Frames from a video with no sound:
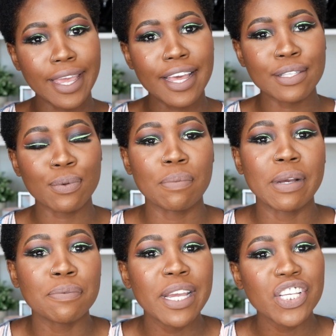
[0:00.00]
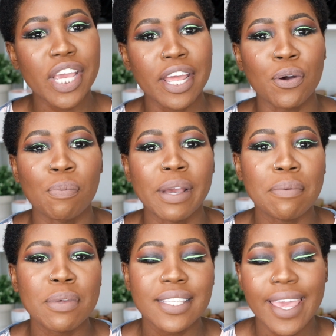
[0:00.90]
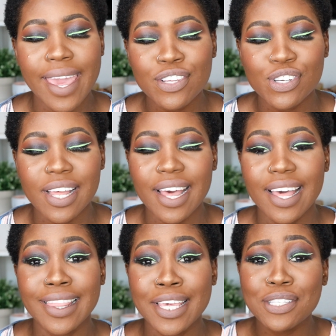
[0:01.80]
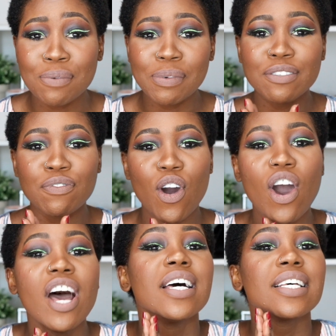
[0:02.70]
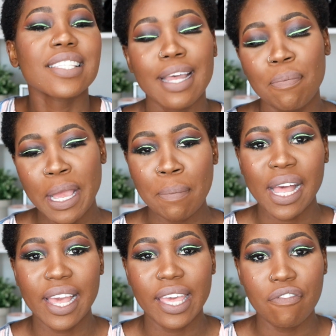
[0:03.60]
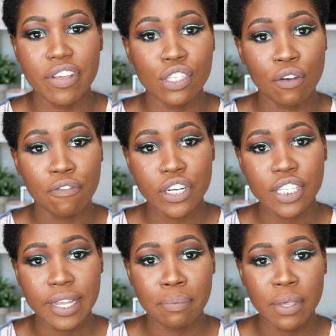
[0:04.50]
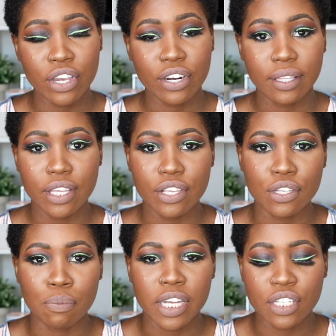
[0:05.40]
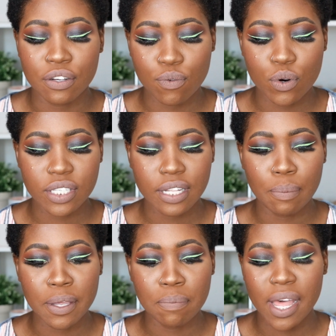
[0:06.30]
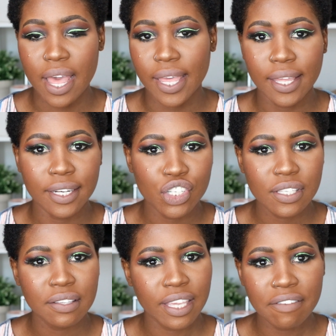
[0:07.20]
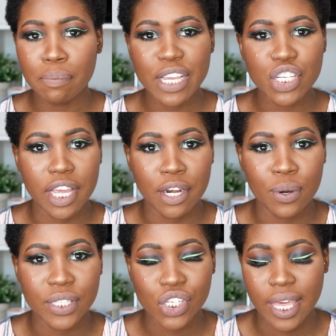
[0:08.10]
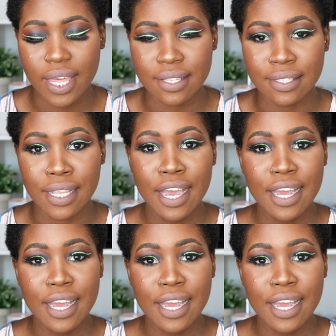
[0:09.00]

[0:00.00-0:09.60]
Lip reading: Hey guys, welcome back to my channel. My name is Angela. Thank you so much for stopping by. If it's your first time here, thank you so much for stopping by and just giving my channel a chance.